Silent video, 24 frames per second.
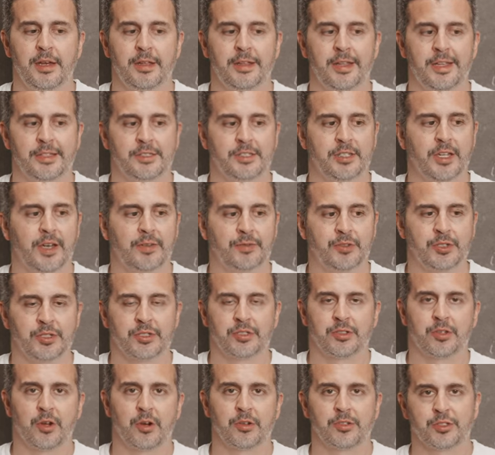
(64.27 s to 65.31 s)
that stuff just
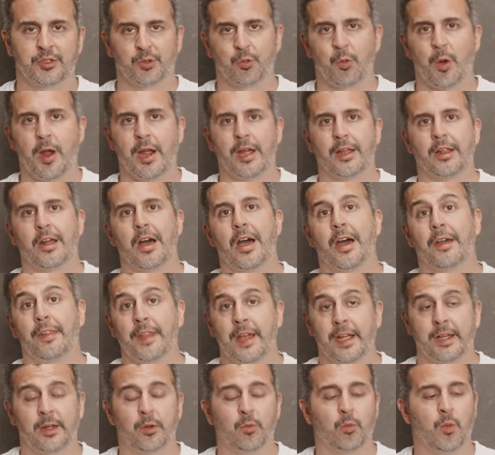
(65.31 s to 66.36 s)
starts to weigh a lot, and
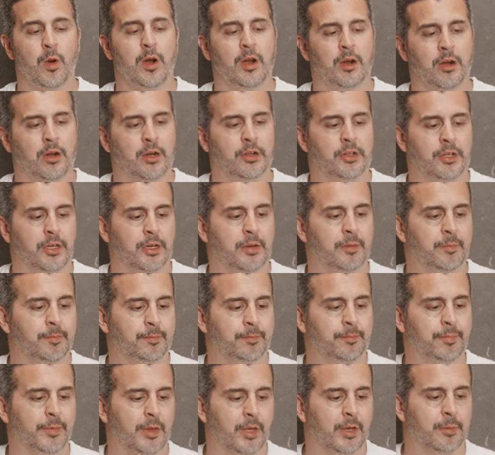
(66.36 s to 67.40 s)
that can wear on you.
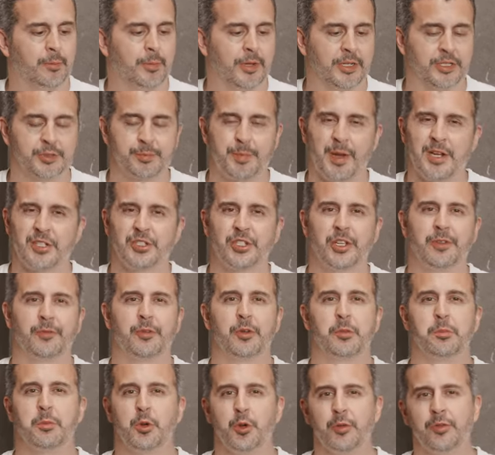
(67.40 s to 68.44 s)
And especially if
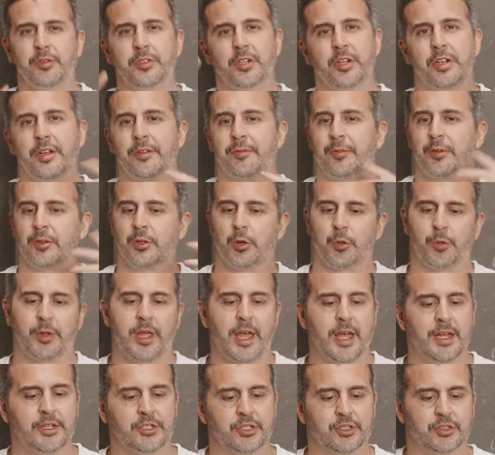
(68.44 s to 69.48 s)
you're moving to different
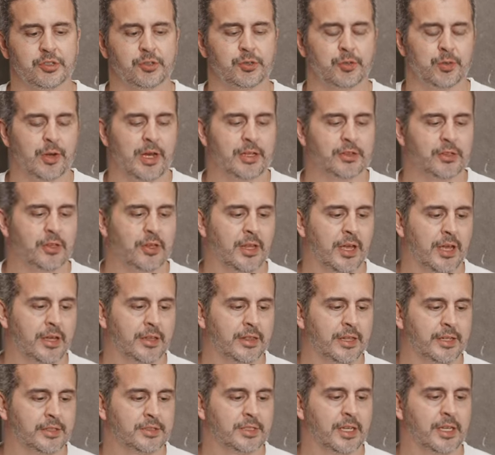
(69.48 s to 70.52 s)
locations throughout the day,
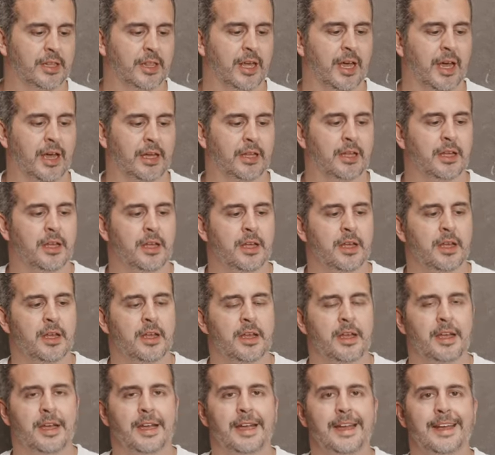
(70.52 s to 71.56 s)
things like that.
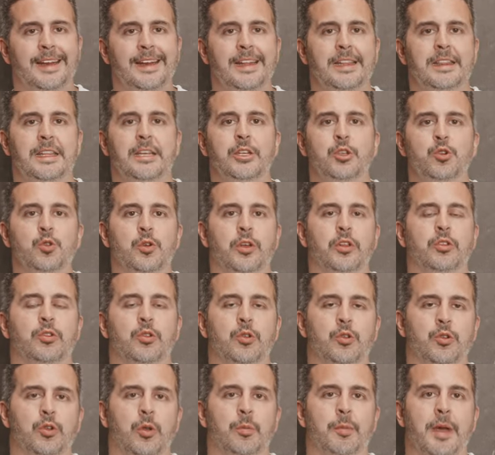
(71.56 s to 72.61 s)
Anything you can
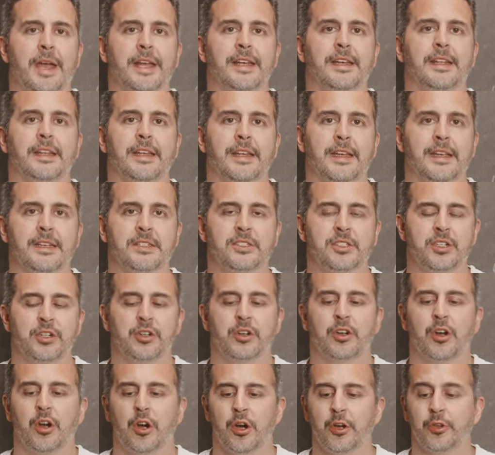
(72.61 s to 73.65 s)
do to make it
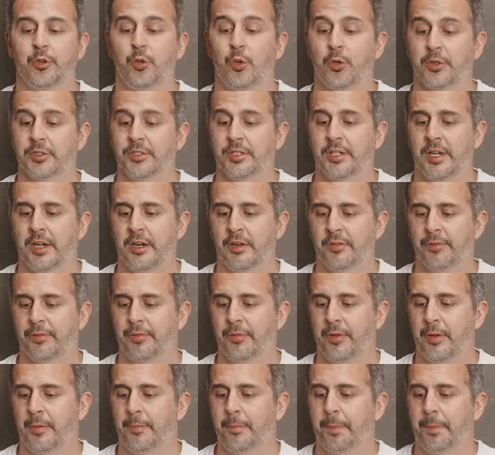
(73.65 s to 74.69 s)
easier on yourself,